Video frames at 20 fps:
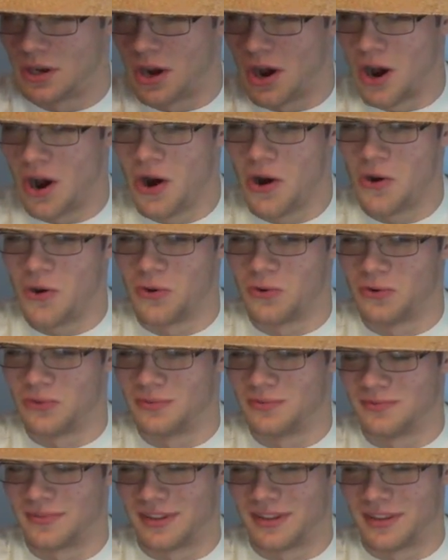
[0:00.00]

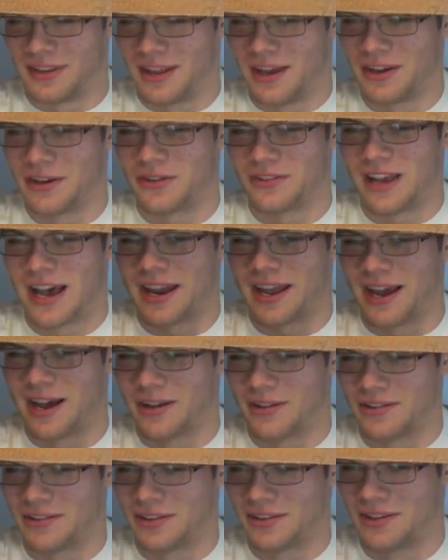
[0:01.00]
Oh! There goes that
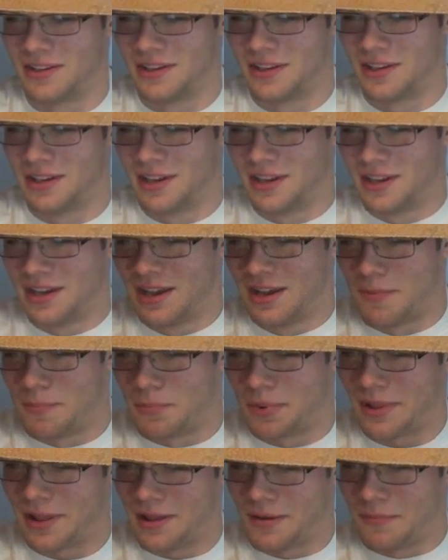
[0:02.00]
house.
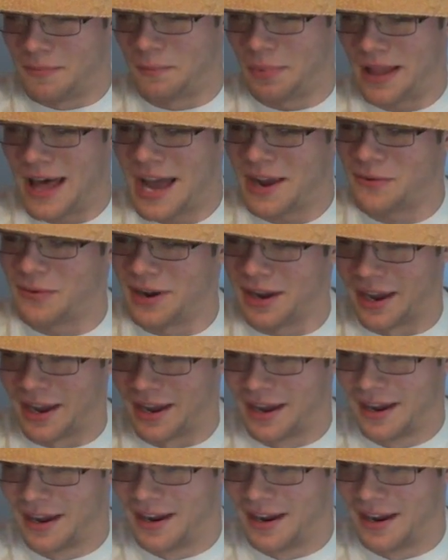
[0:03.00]
Blackwing!